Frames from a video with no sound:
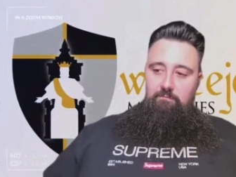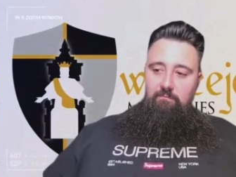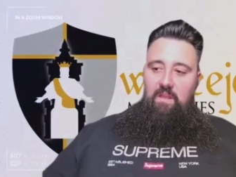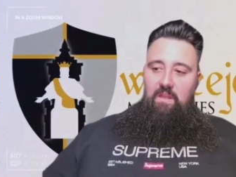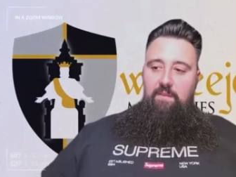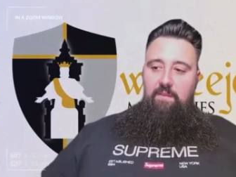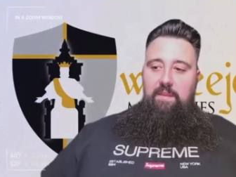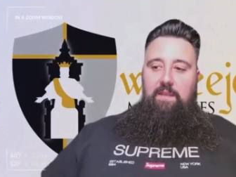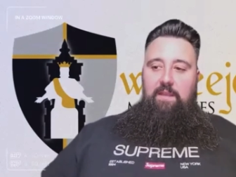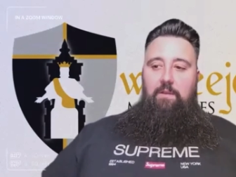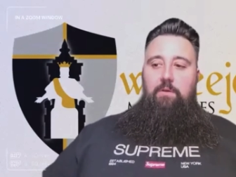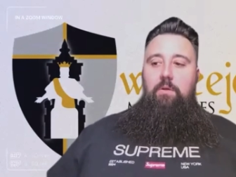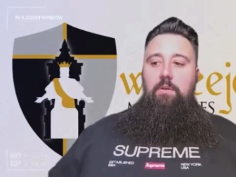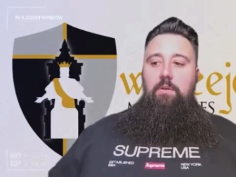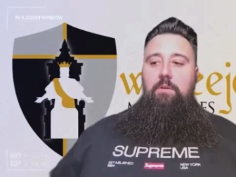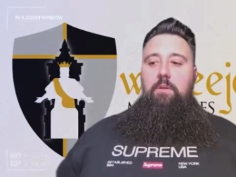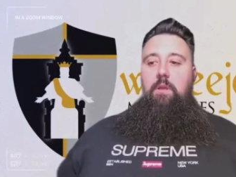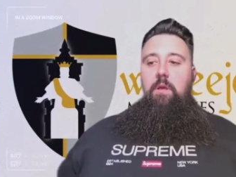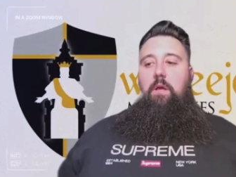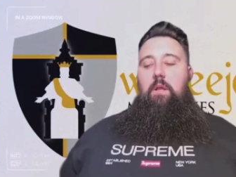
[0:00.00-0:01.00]
They could
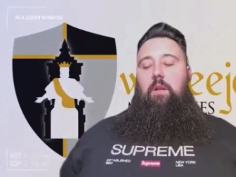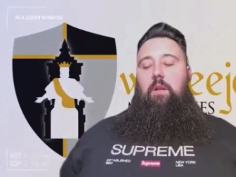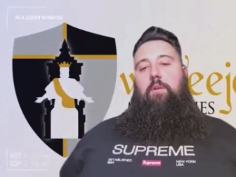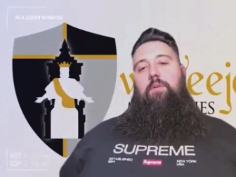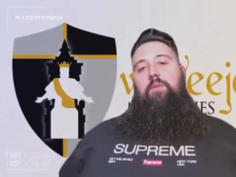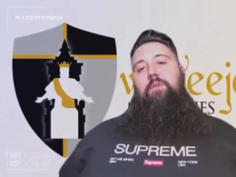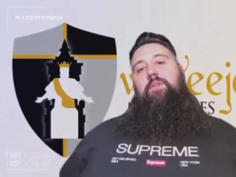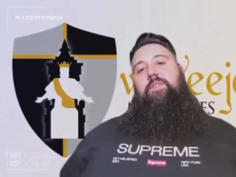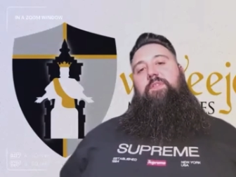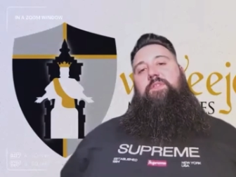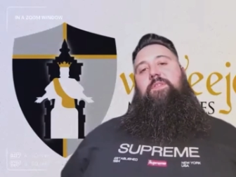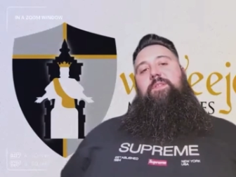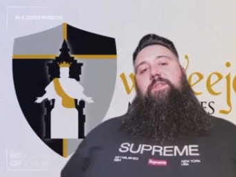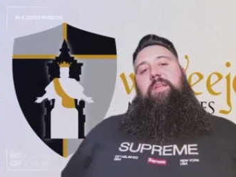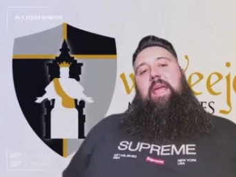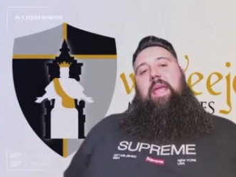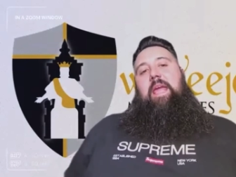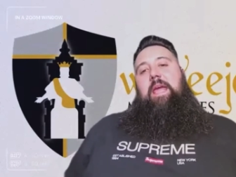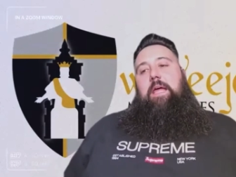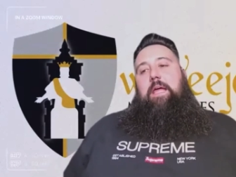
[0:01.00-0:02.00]
not
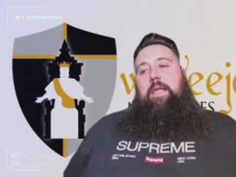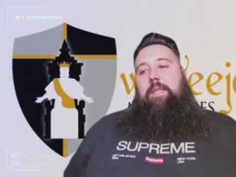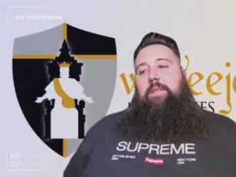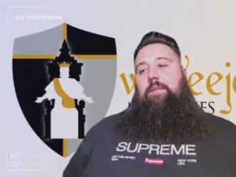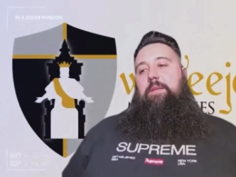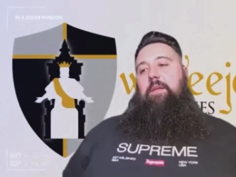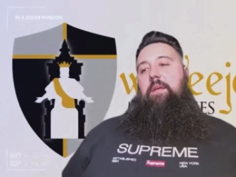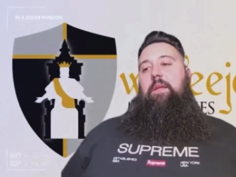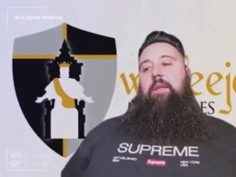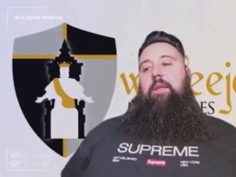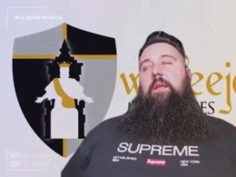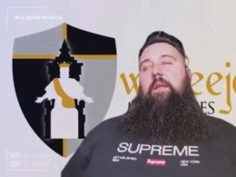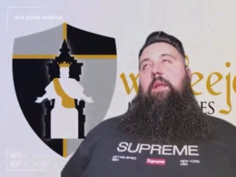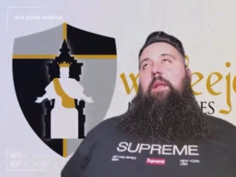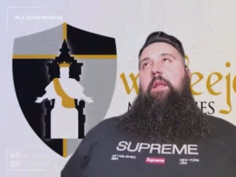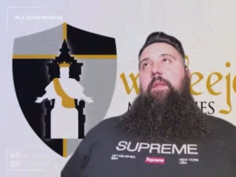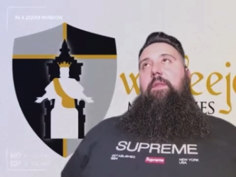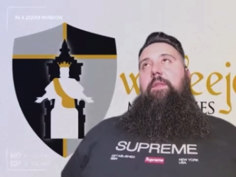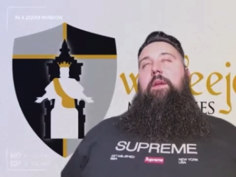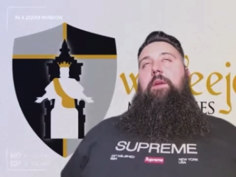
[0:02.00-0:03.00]
understand
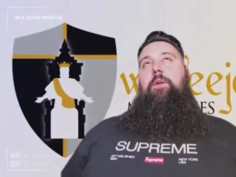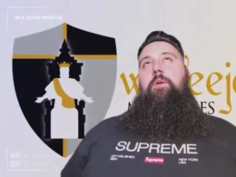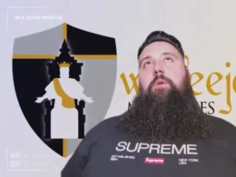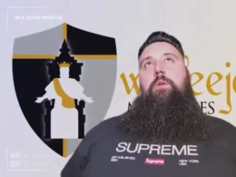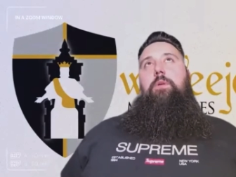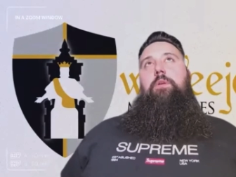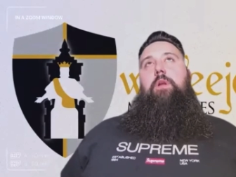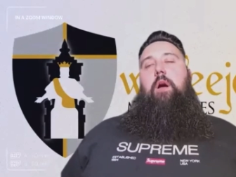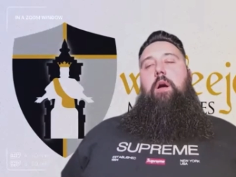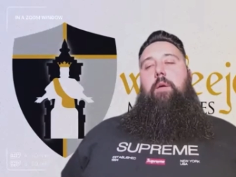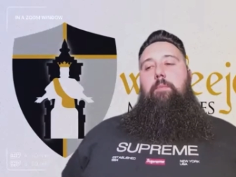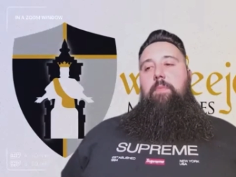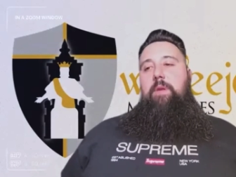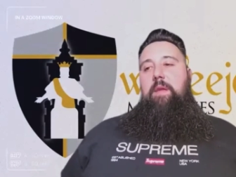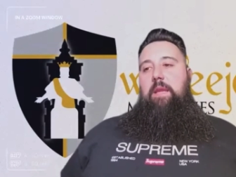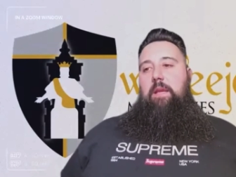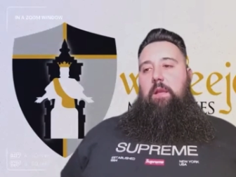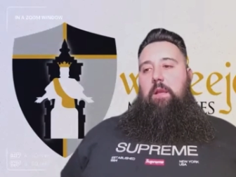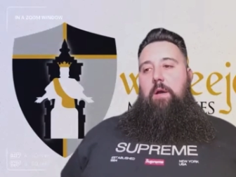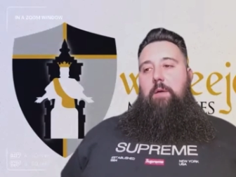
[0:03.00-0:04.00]
they could not
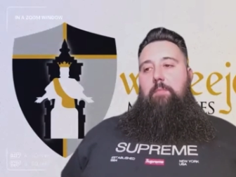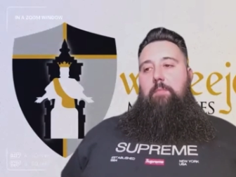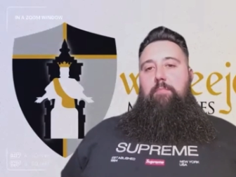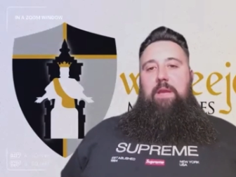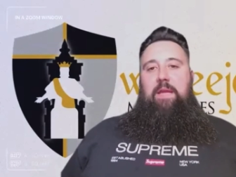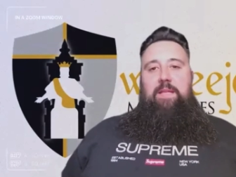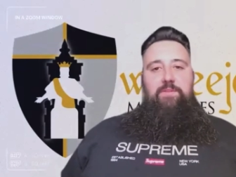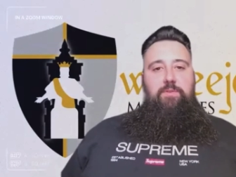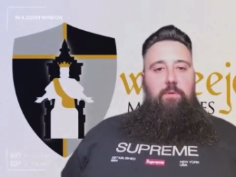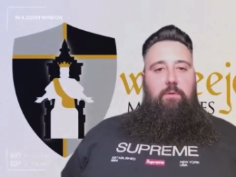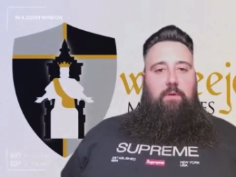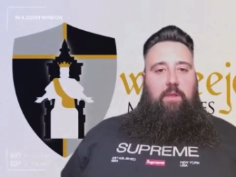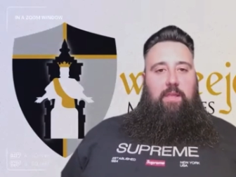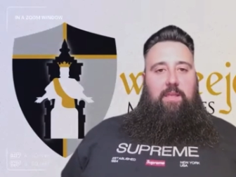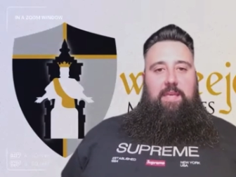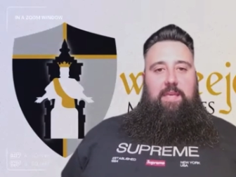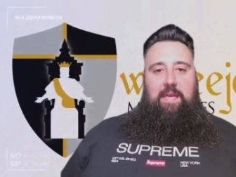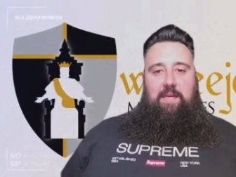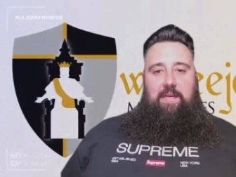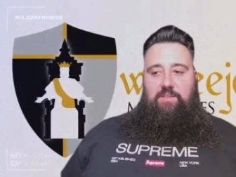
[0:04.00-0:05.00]
make a mental
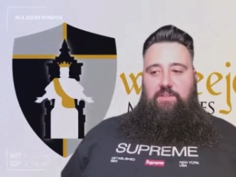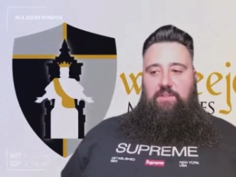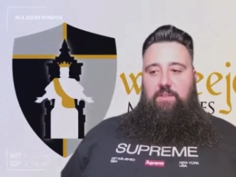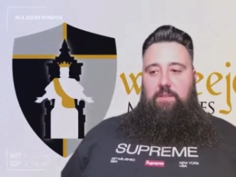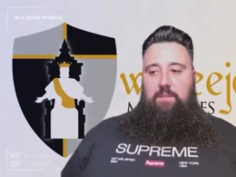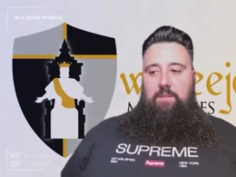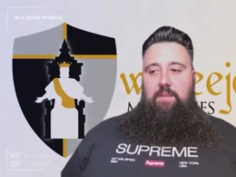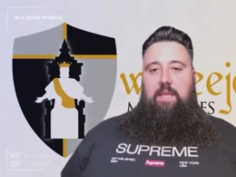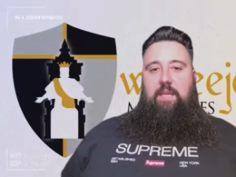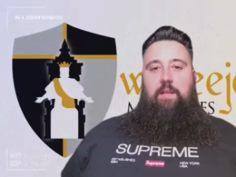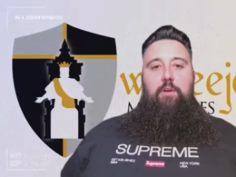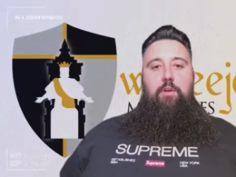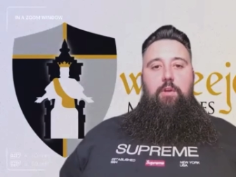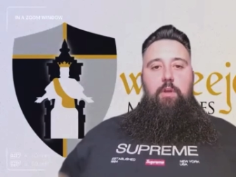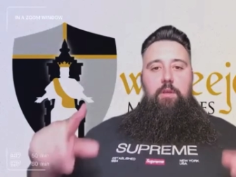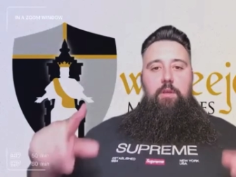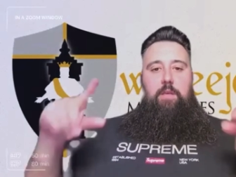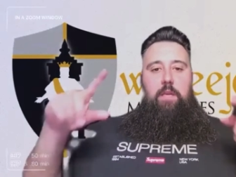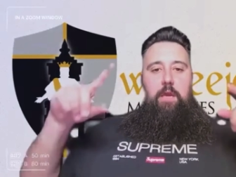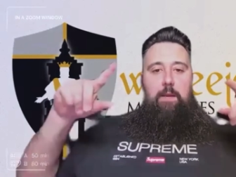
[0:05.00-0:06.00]
connection. They
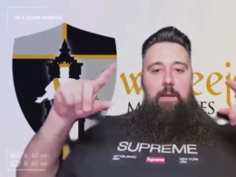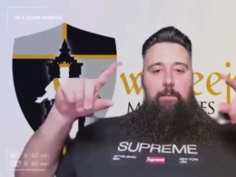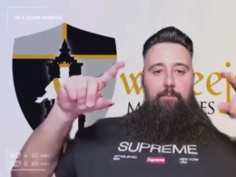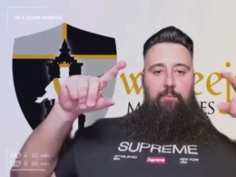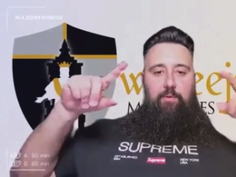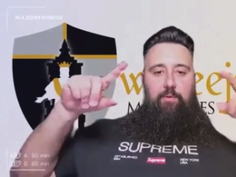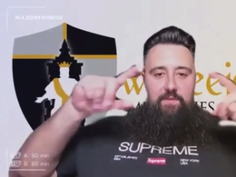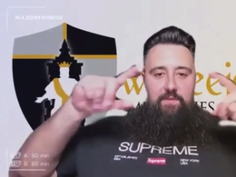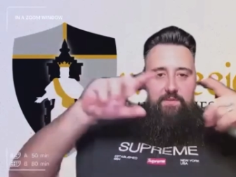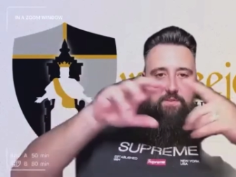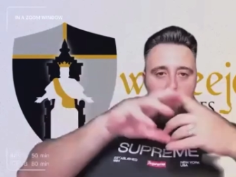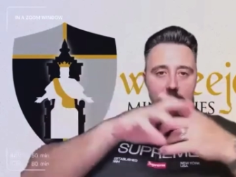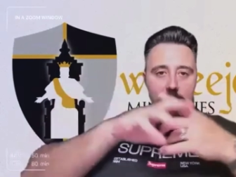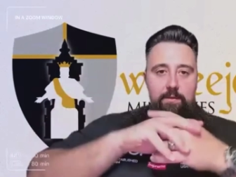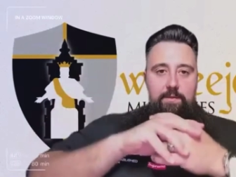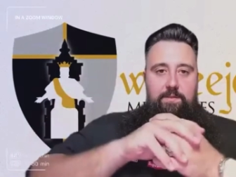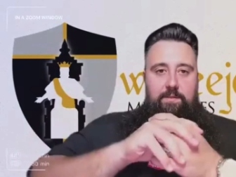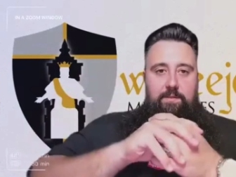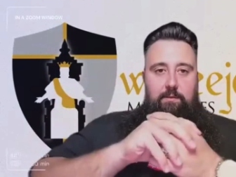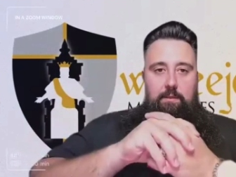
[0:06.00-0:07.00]
could not put two
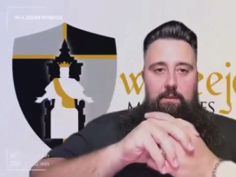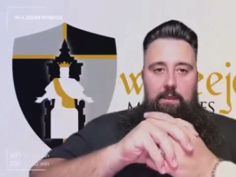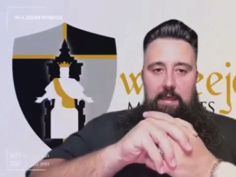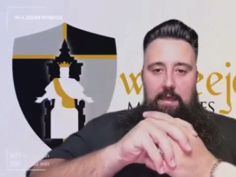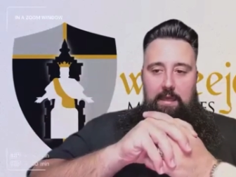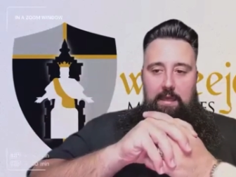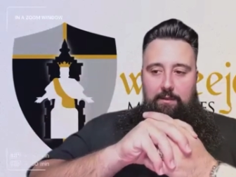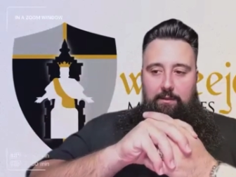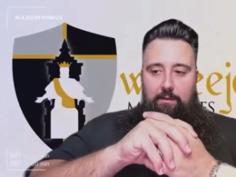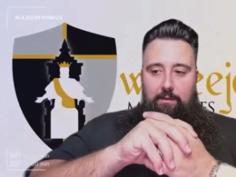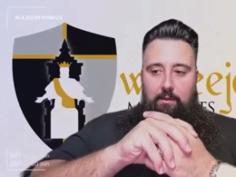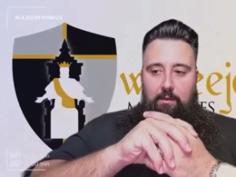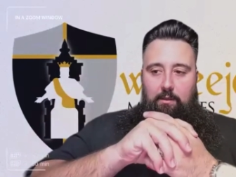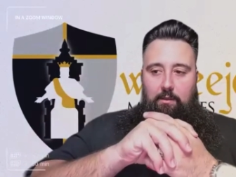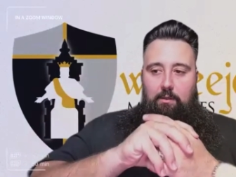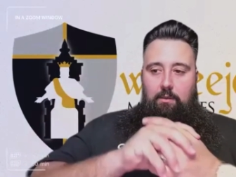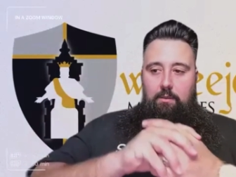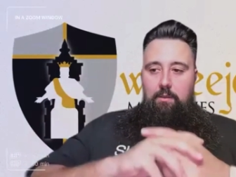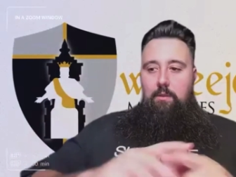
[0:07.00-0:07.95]
and two together